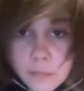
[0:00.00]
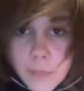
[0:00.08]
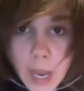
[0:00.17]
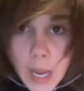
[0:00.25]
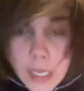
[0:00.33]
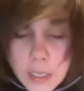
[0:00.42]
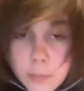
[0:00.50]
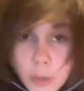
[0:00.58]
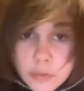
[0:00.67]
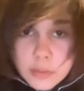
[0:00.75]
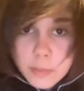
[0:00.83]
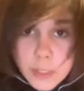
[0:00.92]
I can
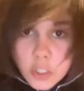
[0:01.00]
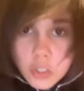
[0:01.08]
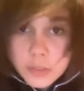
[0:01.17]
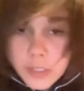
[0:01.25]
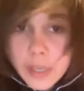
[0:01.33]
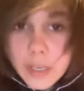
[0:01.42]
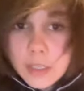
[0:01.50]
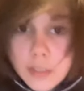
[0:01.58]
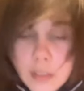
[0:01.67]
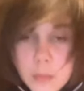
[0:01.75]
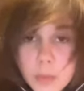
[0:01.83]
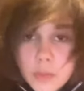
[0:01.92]
post a picture online
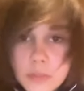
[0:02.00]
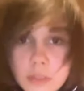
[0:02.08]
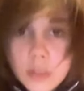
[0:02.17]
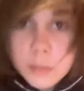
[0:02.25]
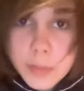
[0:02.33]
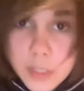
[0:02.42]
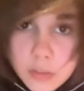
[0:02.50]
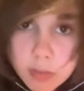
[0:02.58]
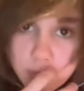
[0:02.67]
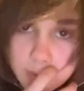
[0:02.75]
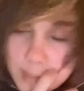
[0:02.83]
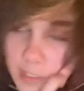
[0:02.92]
and post it on Pinterest